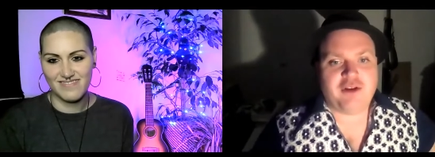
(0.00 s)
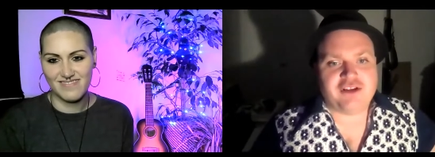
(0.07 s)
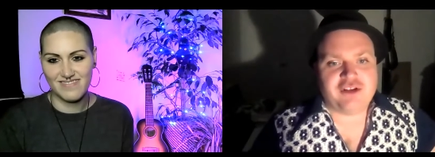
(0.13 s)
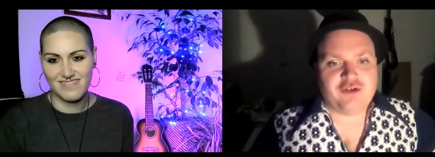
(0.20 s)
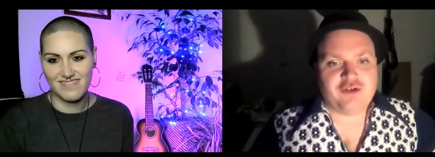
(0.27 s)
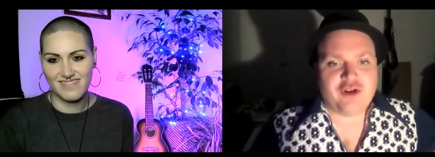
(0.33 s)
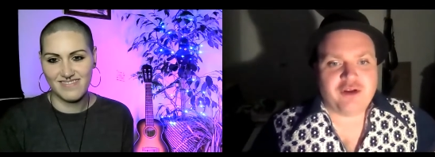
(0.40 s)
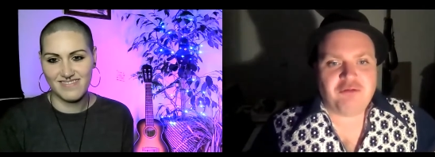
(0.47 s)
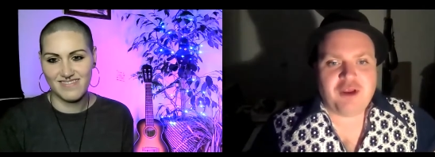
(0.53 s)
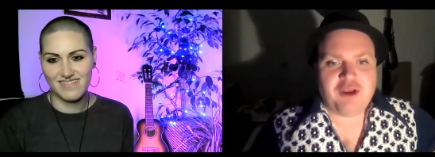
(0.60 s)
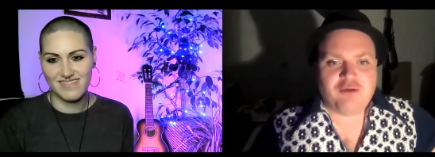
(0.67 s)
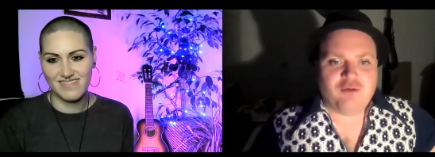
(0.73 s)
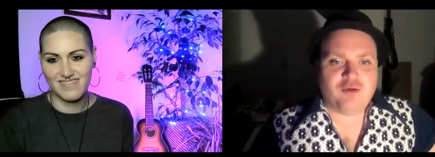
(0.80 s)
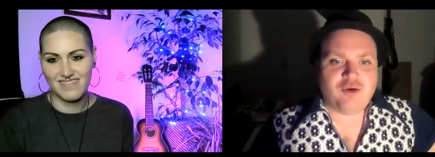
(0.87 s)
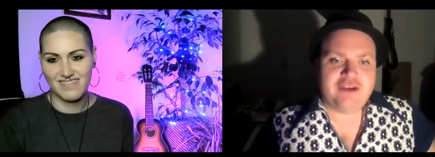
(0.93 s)
Speaker 1: of those annoying
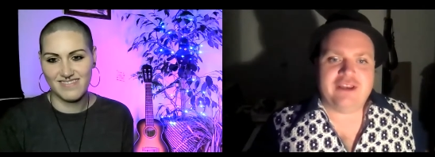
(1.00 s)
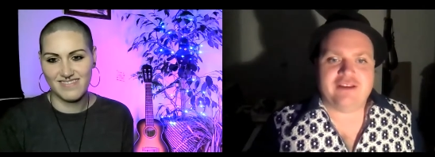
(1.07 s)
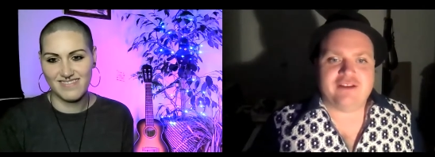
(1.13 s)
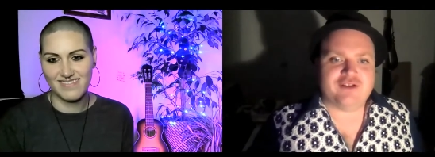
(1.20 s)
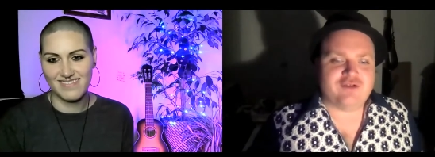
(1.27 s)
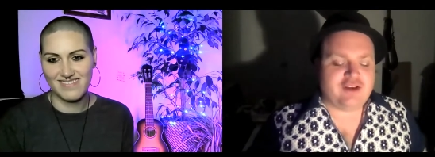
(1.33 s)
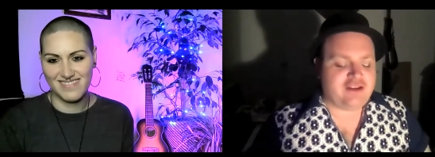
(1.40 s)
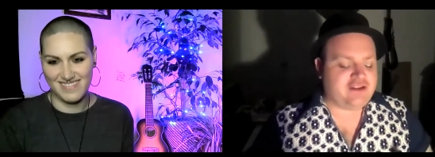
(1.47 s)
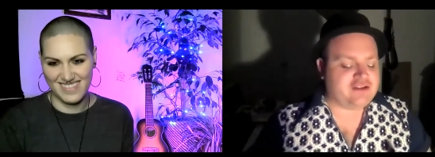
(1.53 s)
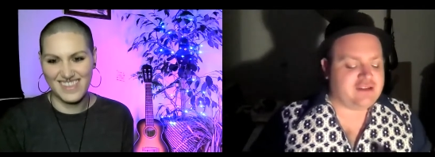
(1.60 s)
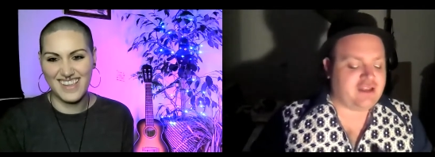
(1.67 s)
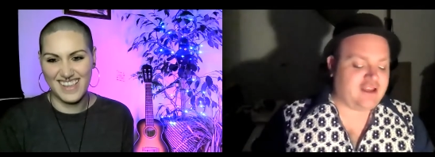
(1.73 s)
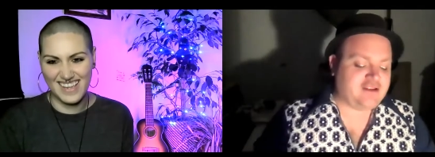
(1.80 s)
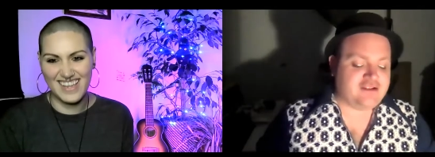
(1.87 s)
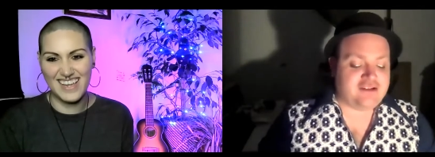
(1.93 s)
people walking down the street
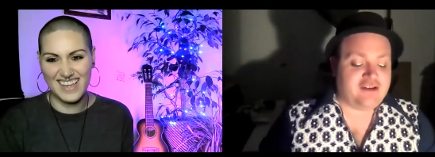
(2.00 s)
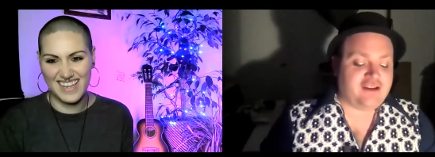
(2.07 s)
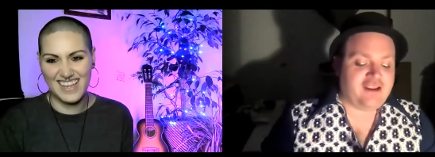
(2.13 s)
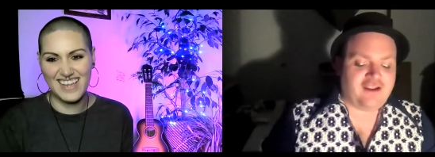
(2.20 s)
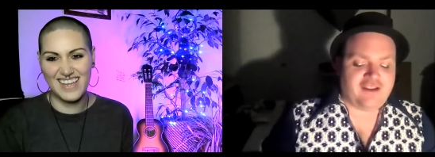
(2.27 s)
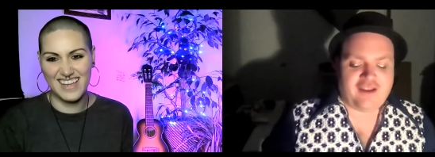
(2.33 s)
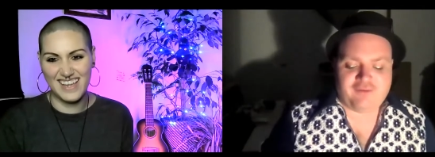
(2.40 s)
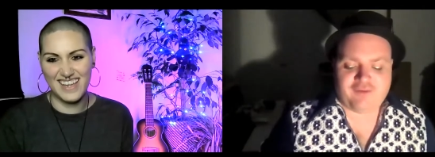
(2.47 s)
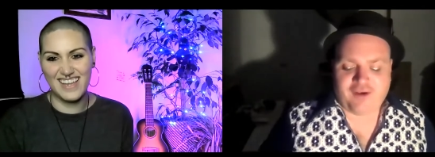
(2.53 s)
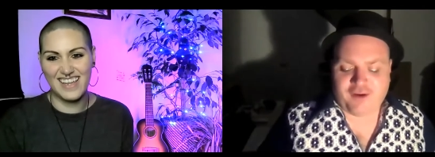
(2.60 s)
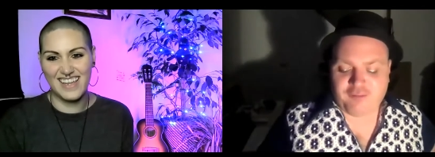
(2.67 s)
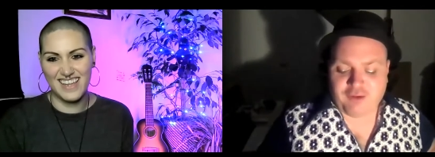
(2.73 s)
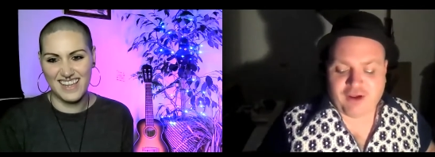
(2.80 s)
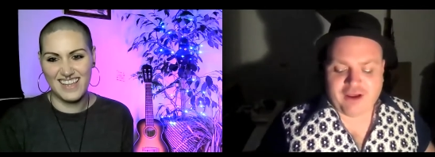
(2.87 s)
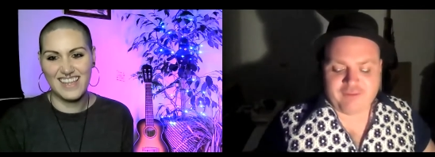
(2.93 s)
that's like just looking at their
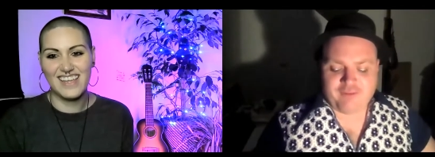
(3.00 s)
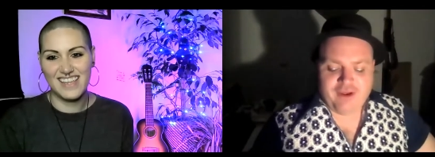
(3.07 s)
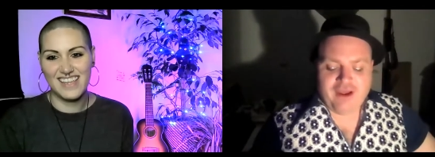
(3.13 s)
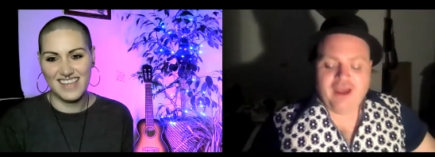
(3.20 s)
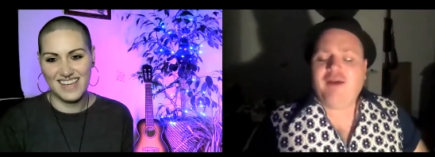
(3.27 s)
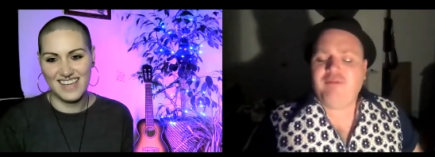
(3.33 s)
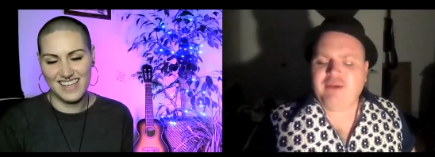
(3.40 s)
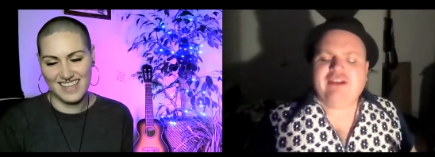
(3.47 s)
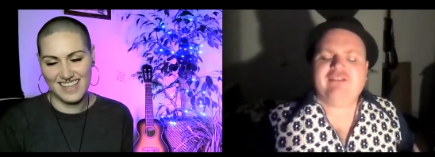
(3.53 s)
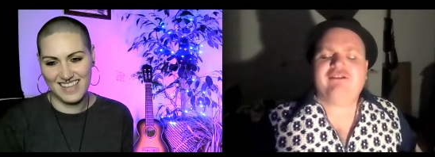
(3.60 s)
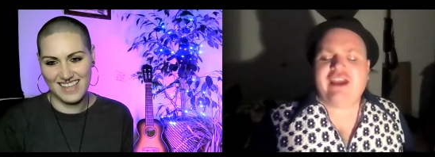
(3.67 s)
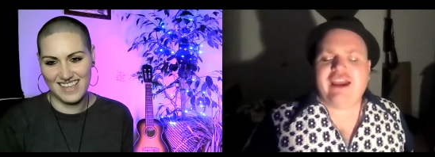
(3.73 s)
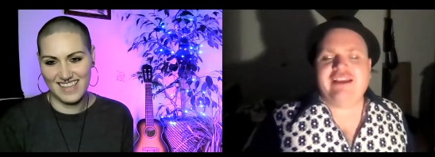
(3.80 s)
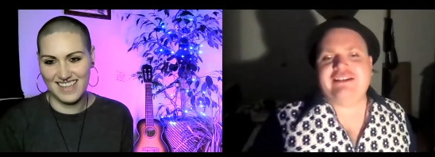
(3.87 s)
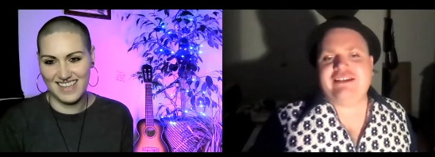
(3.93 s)
phone, but I'm I'm being
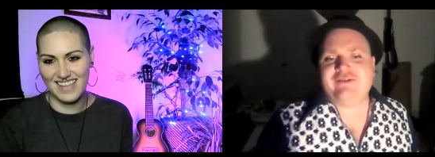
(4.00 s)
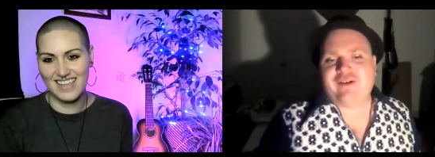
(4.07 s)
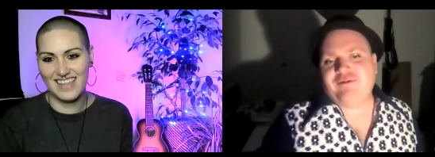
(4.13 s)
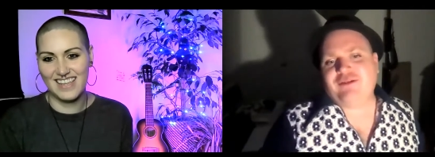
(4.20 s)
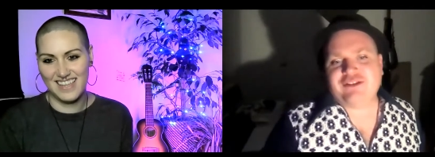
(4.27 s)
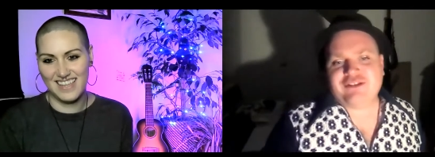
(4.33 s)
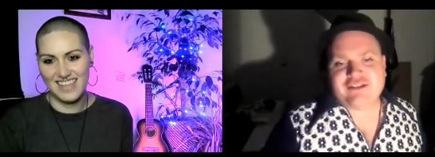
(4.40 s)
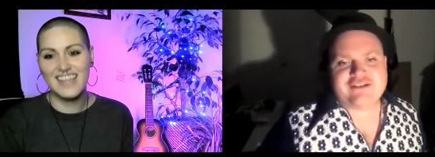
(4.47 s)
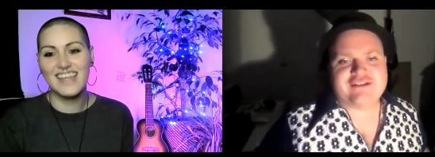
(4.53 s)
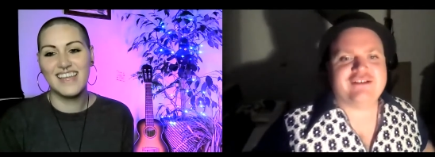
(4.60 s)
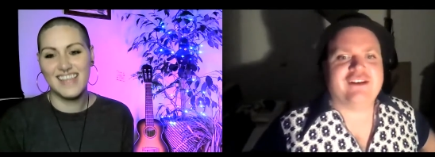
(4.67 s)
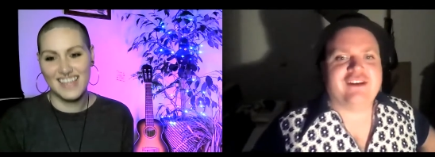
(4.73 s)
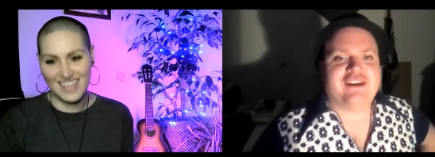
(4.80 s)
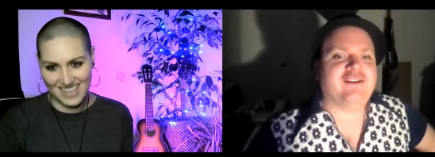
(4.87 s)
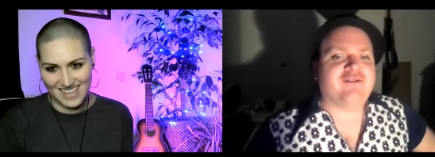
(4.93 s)
creative. I'm not
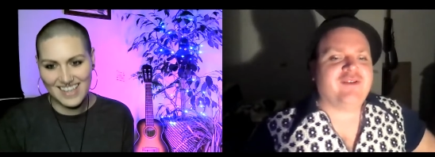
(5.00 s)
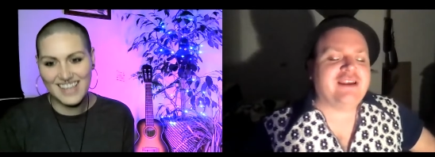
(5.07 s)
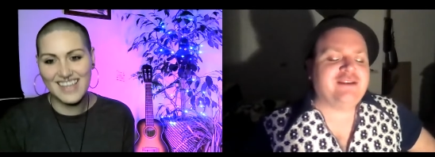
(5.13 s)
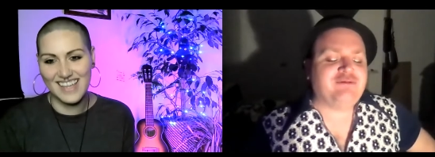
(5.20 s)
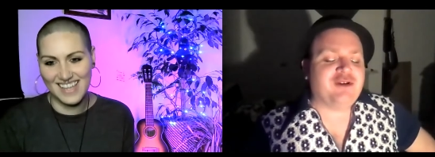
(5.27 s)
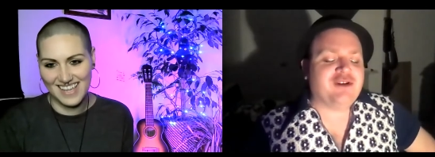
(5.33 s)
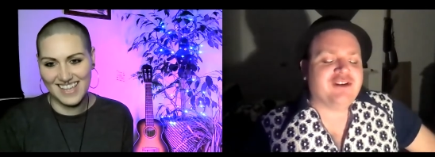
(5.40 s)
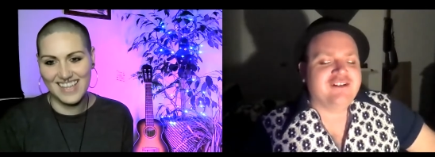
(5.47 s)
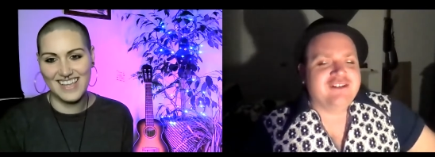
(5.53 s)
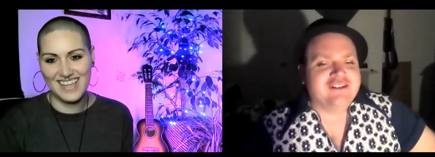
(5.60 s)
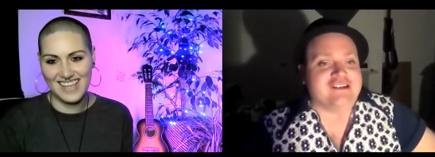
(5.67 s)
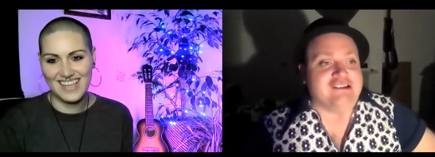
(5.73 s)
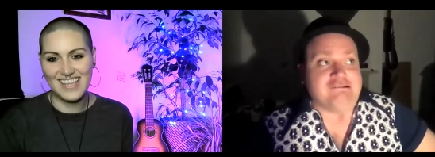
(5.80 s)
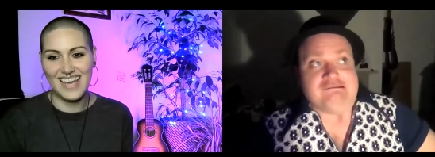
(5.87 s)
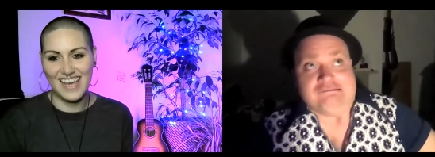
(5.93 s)
just looking at
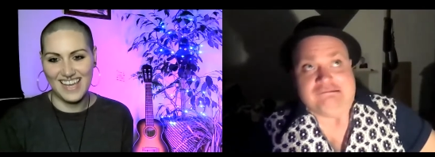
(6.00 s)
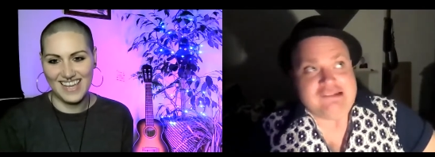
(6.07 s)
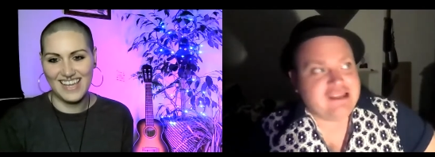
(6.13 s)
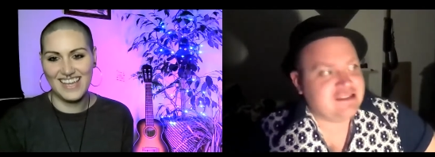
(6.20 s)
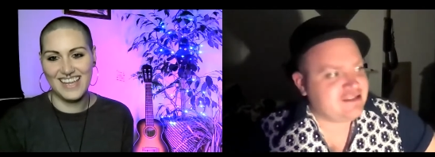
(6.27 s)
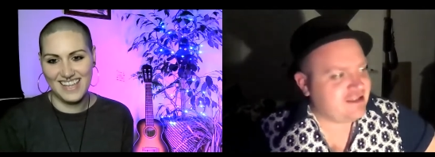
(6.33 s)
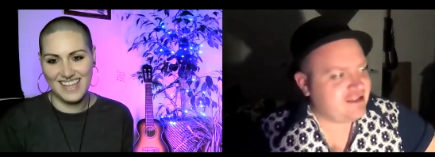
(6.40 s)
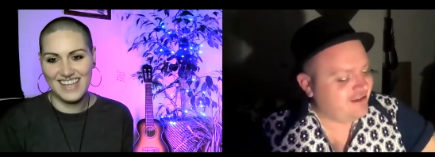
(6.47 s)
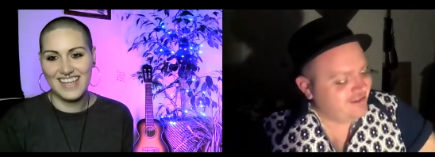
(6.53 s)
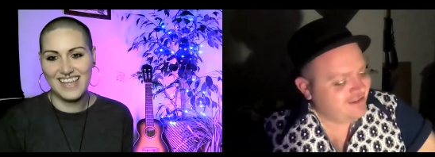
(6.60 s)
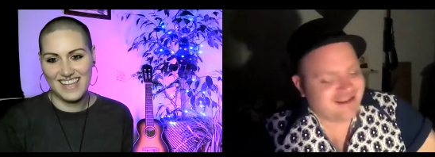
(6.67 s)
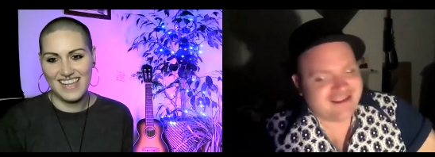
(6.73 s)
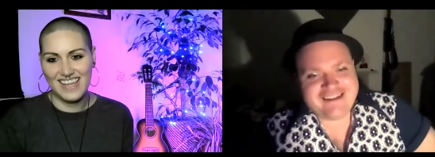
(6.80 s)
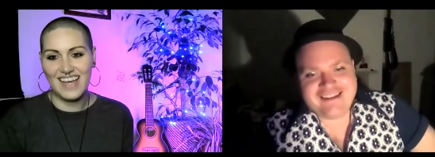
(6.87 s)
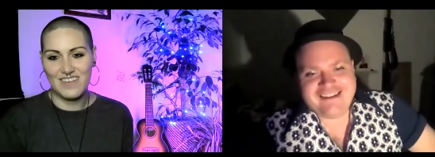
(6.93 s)
Facebook.
Speaker 2: Yeah,
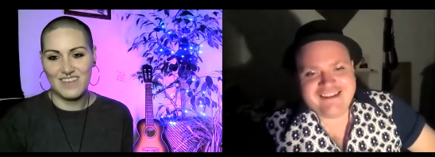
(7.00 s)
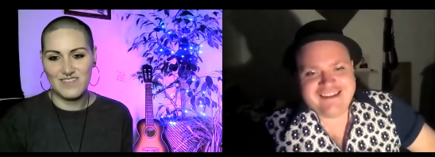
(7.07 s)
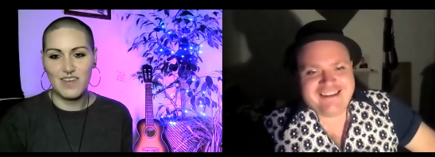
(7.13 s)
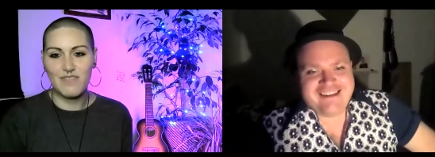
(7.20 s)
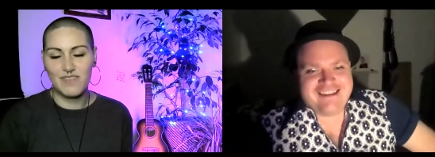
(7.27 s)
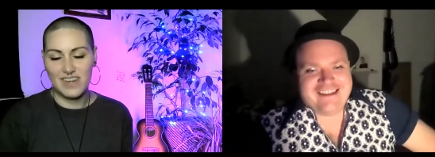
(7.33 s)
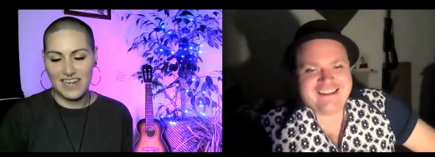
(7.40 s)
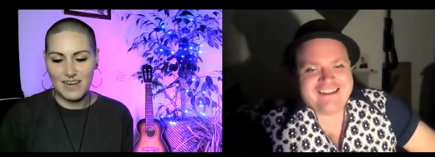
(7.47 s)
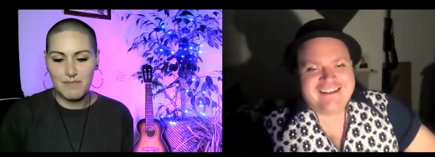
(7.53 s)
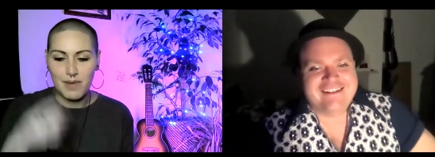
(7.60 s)
I've definitely